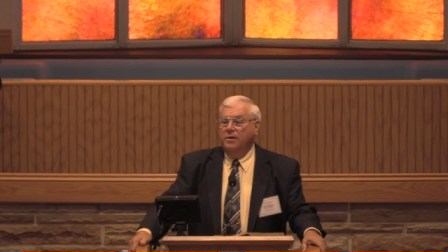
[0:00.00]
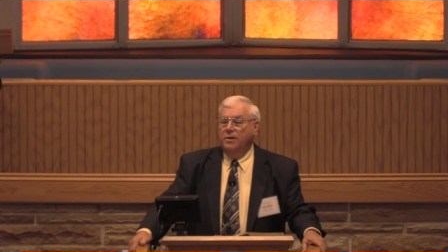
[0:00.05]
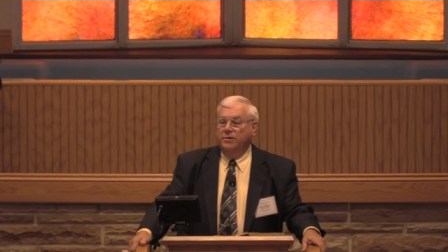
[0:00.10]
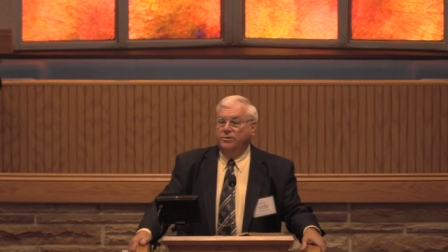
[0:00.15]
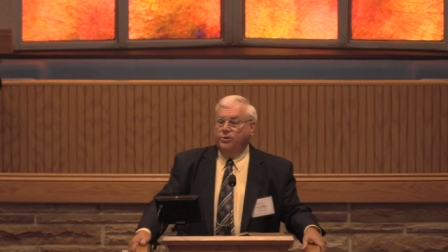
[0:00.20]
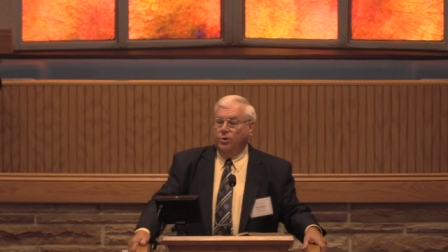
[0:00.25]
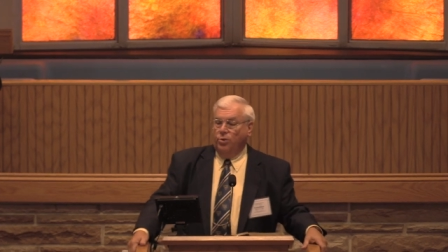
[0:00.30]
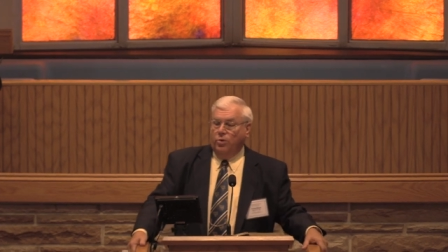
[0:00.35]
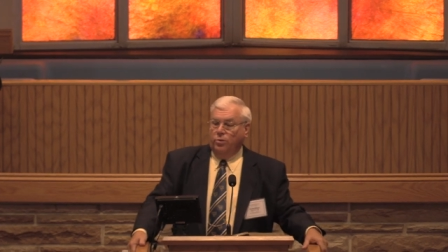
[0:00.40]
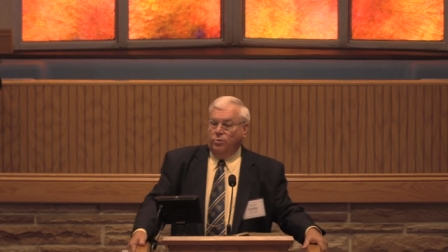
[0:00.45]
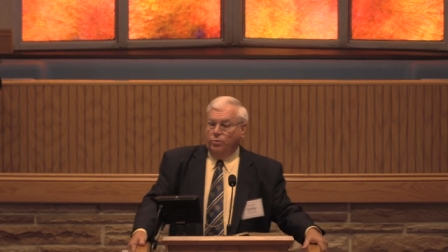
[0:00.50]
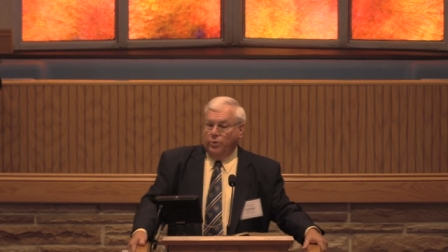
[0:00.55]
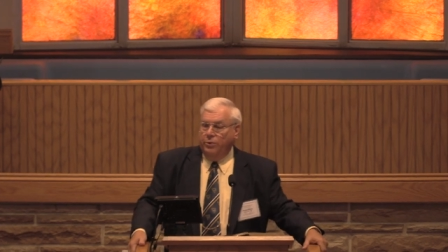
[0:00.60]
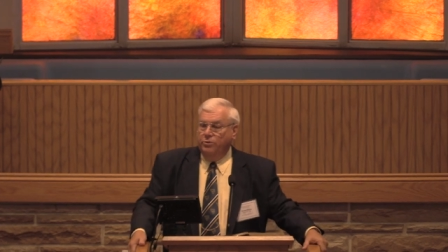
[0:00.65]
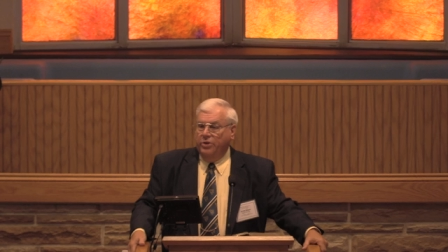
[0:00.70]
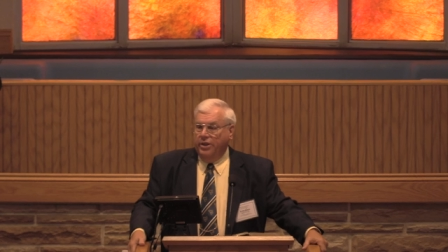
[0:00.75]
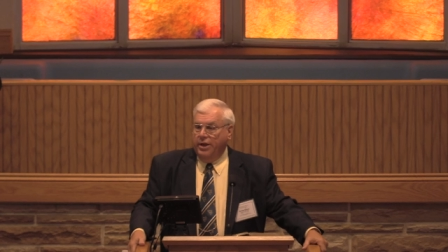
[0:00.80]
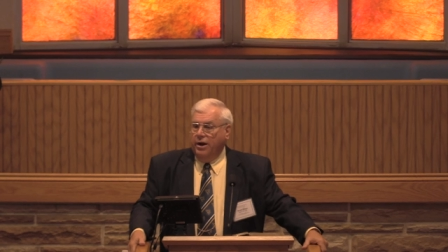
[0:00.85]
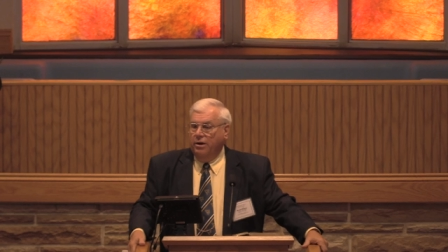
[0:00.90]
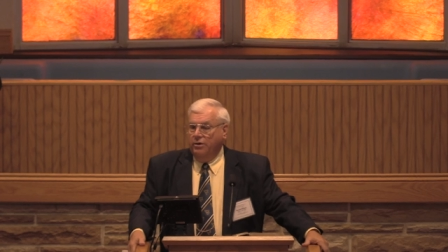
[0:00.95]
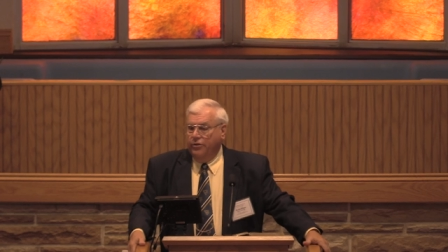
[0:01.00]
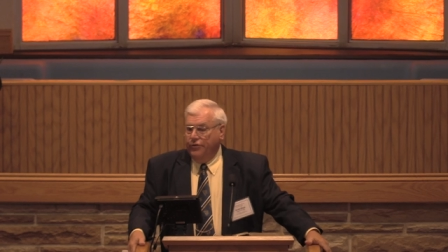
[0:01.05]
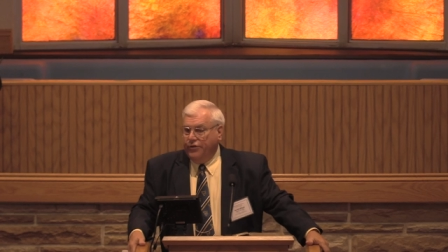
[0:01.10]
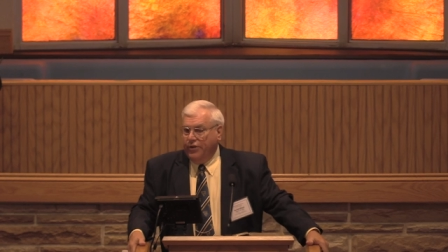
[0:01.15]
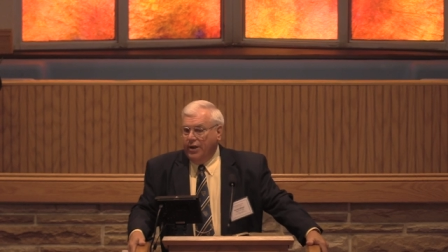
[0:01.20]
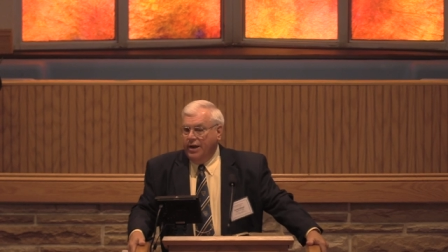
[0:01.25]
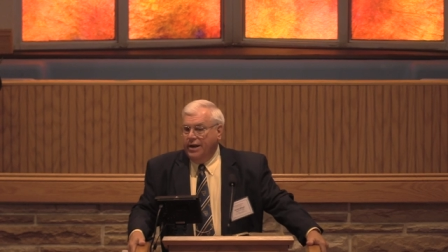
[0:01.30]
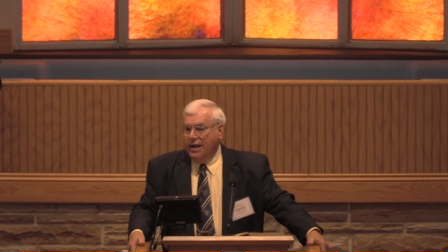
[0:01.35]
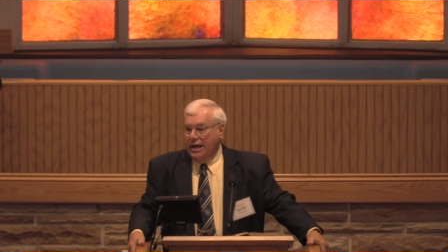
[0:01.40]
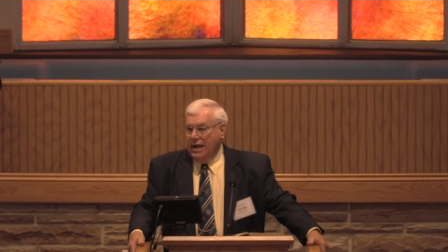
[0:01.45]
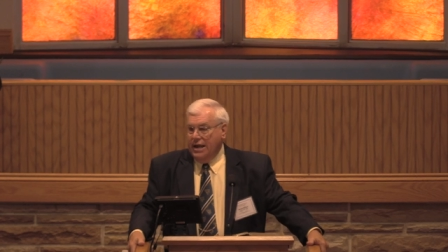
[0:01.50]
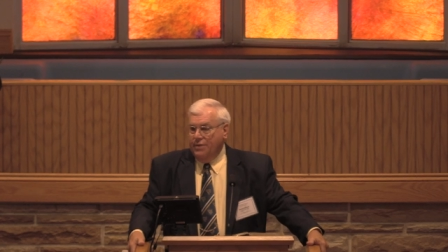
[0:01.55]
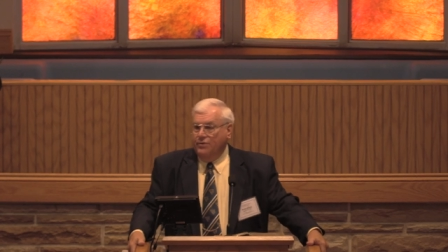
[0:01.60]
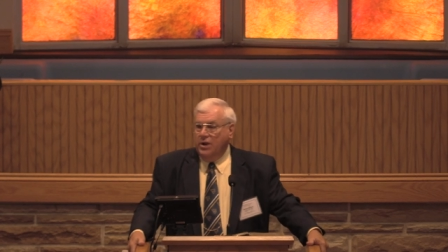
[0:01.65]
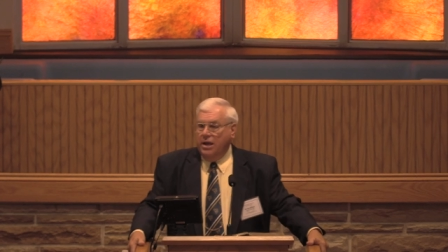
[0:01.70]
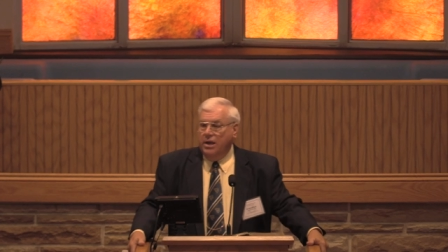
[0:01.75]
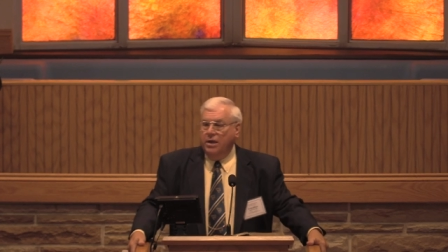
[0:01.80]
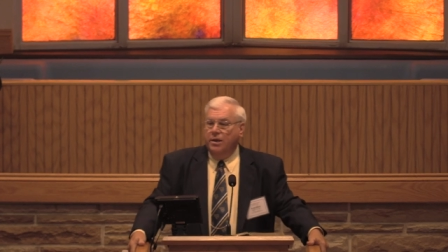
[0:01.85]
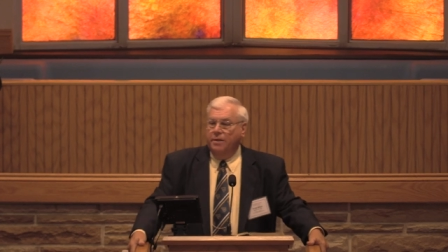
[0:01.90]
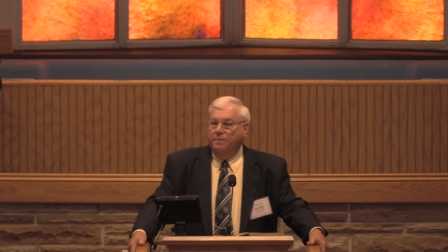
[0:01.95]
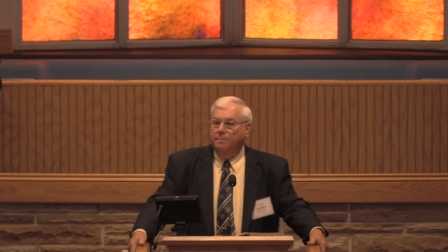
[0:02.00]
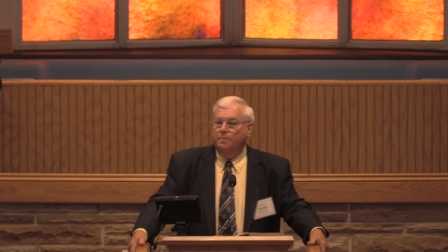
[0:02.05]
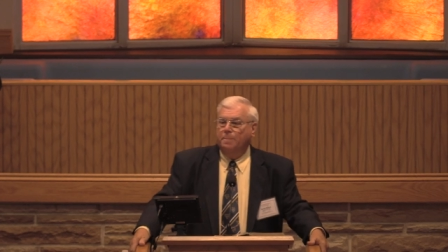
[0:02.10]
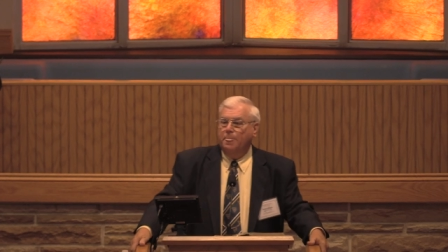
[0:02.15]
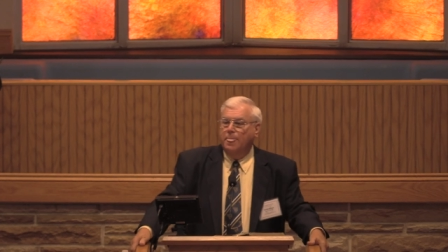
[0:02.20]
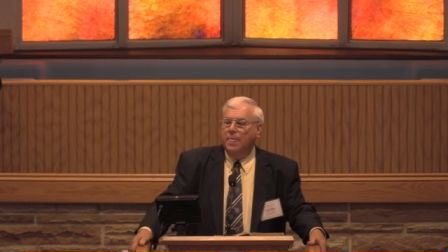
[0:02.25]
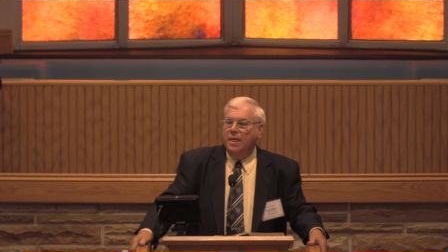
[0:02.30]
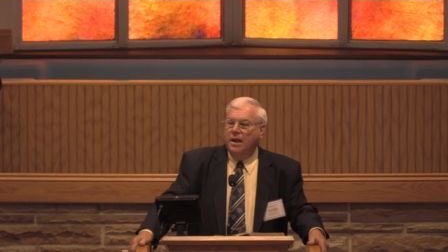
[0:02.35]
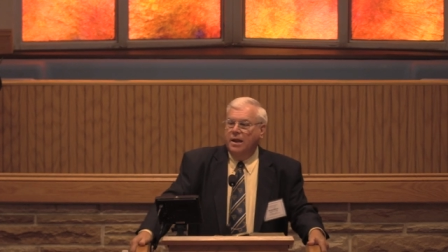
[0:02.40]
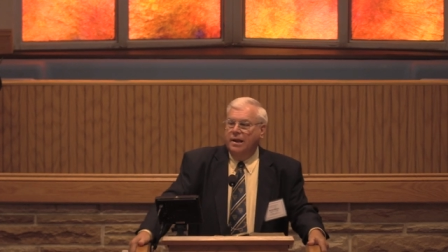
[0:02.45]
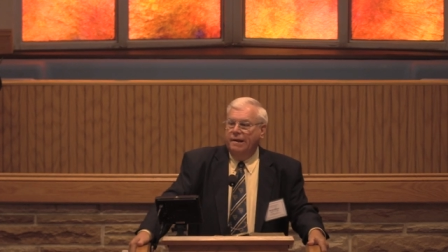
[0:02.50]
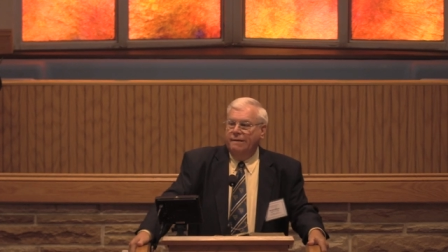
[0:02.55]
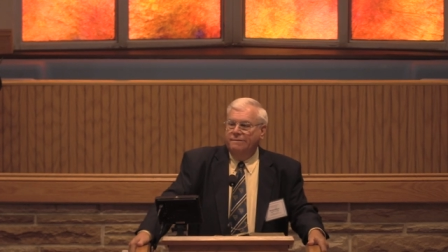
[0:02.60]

And so we were there on Sunday evening.